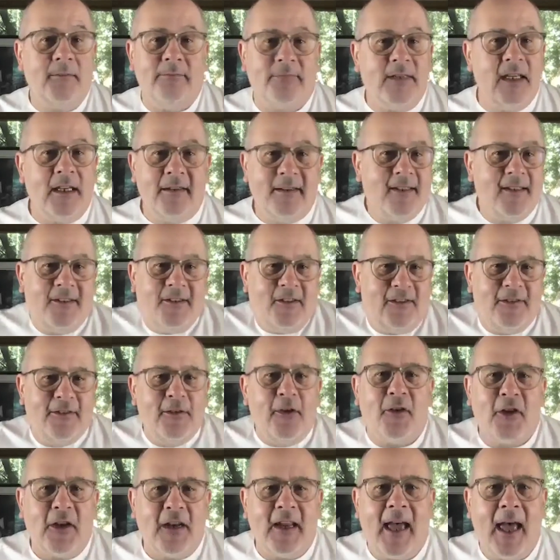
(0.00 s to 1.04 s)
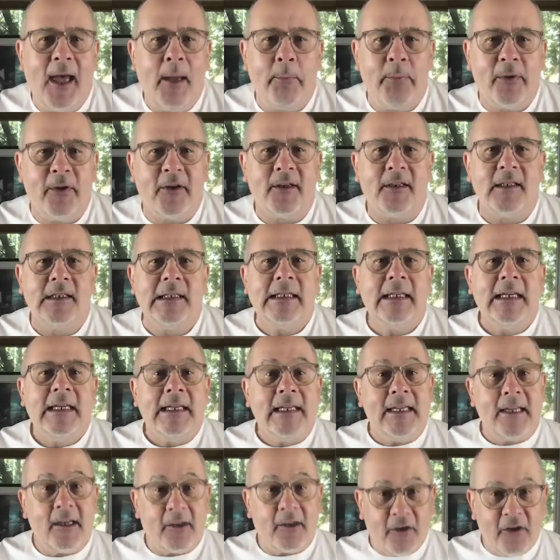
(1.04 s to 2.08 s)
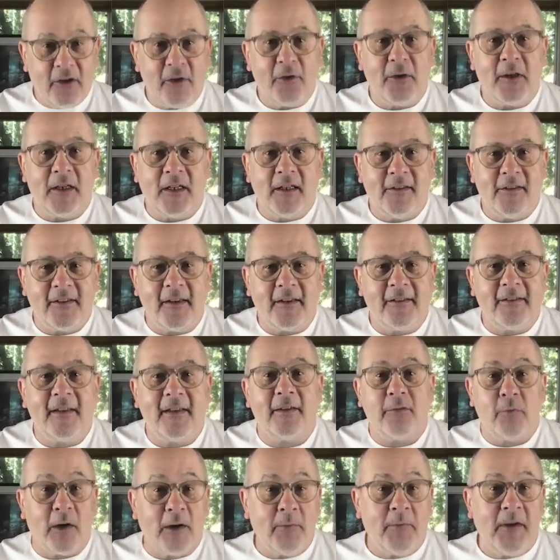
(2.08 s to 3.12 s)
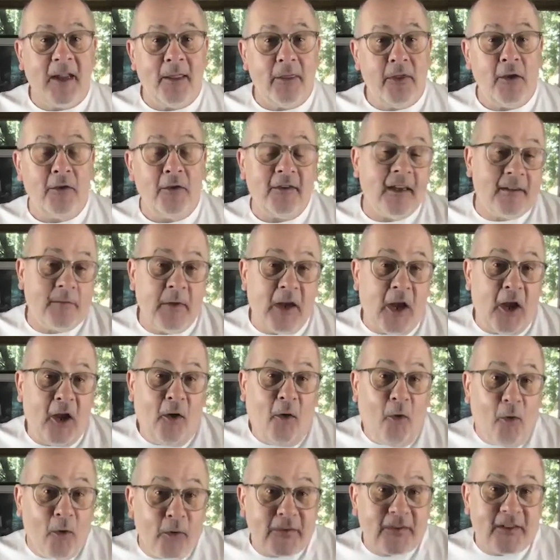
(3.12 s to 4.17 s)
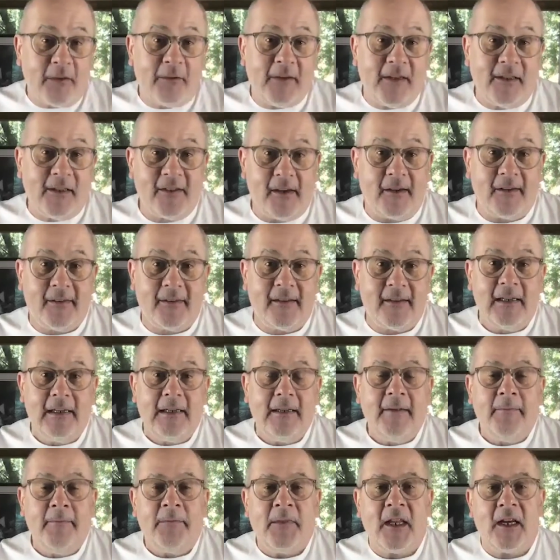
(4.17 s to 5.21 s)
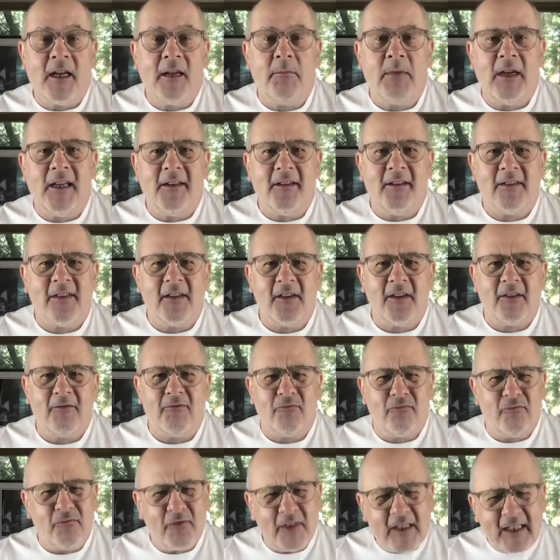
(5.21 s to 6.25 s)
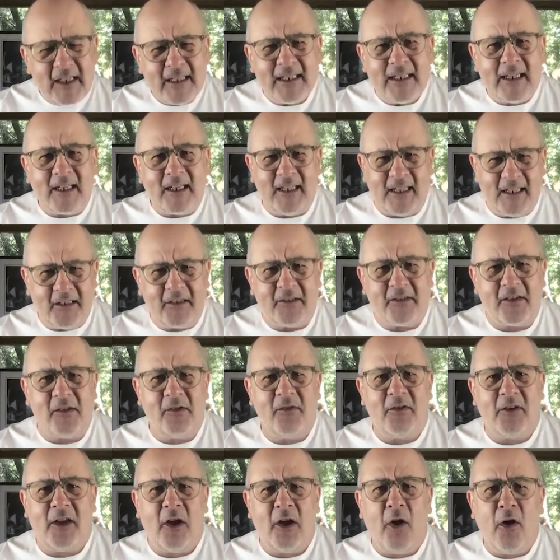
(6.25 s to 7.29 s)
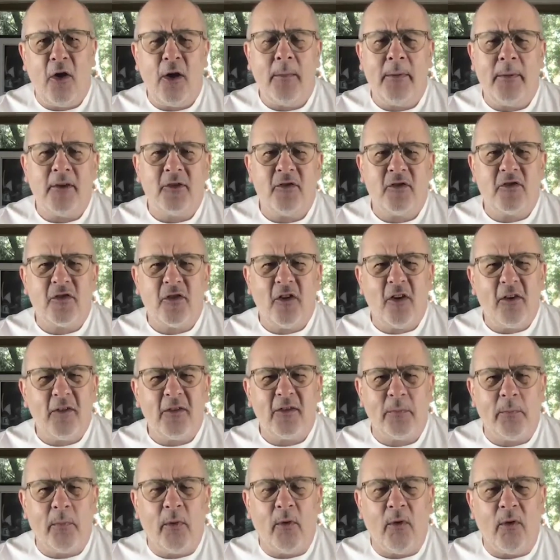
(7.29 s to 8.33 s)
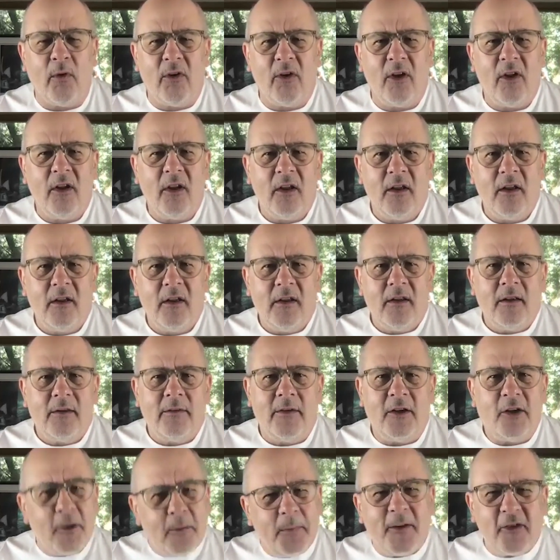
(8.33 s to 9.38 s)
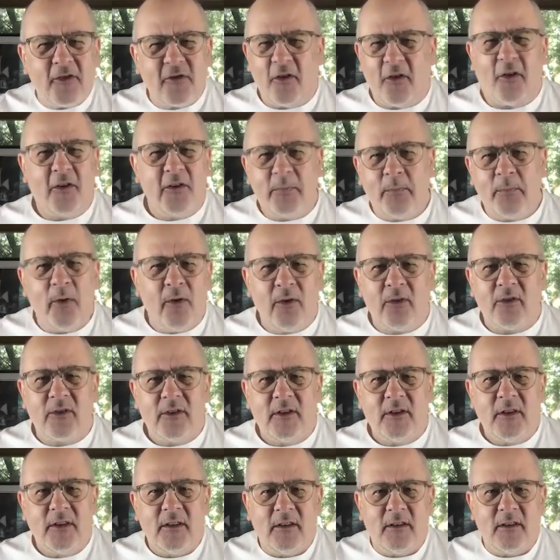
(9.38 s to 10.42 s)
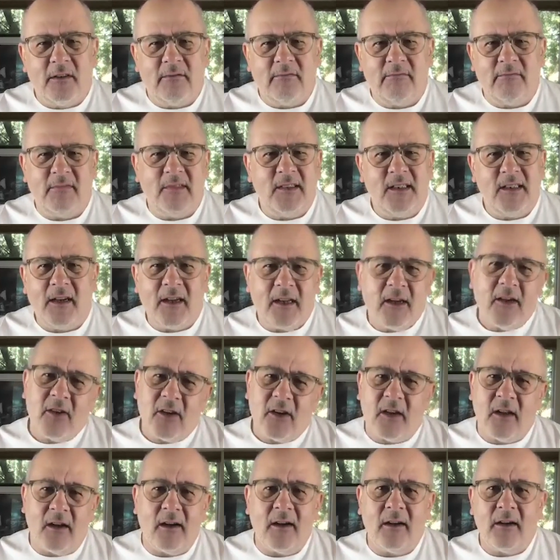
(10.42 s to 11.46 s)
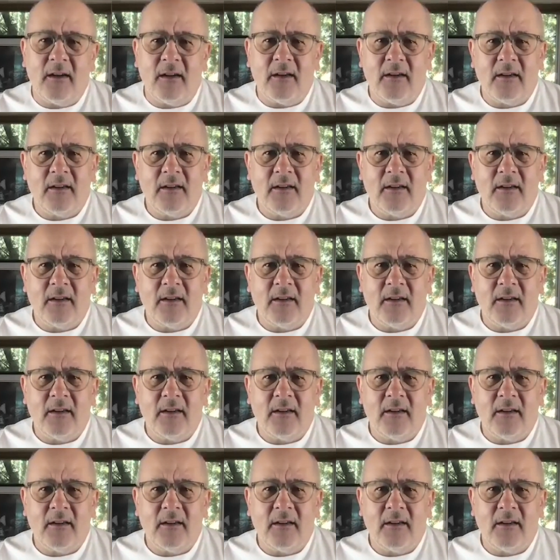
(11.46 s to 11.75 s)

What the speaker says: It's just not going to happen. Yet Google insists it's one of my enthusiasms. It also insists that I'm really into urban transport. Urban transport? Yeah, I got a car.